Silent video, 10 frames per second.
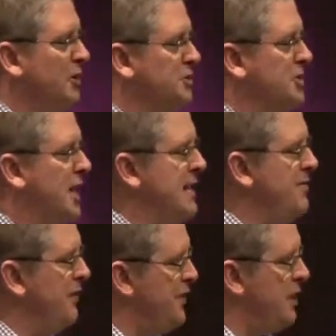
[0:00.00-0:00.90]
Paul is
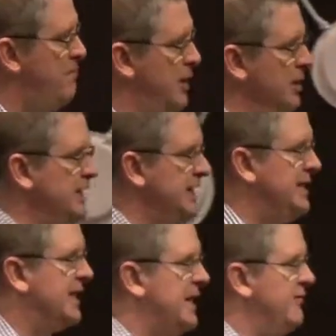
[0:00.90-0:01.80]
saying that the
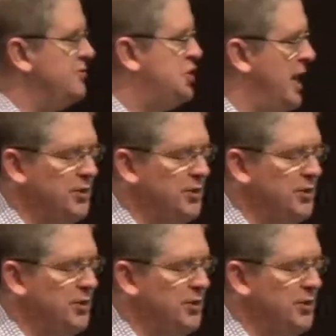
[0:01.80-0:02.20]
ability to give